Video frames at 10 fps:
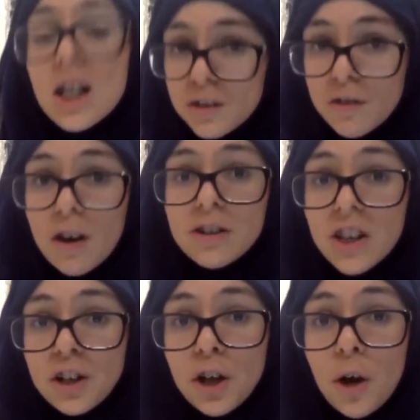as far
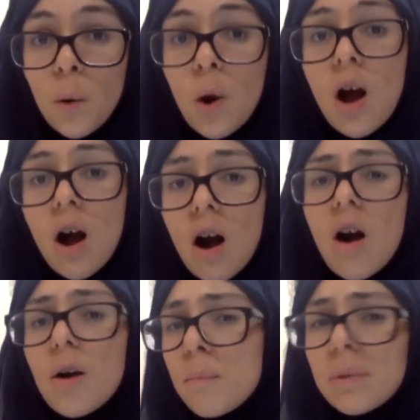as I know,
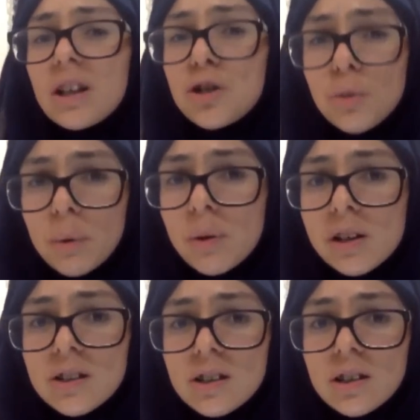are military
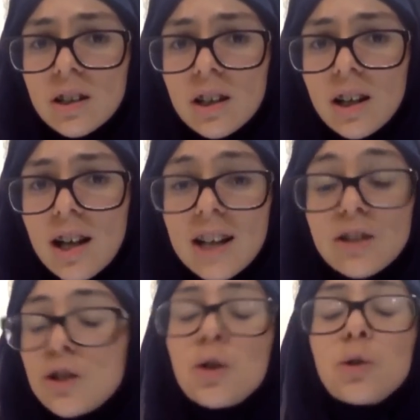ones.
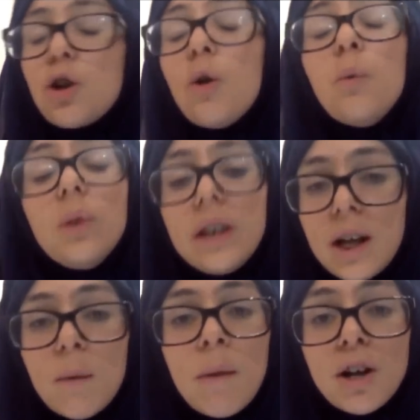And not
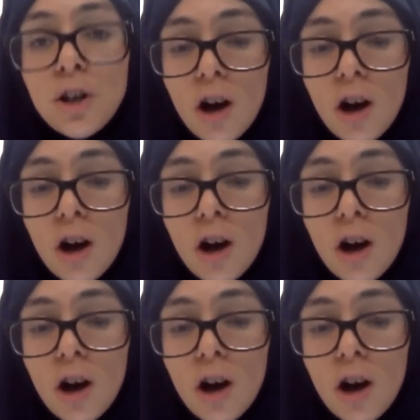only am I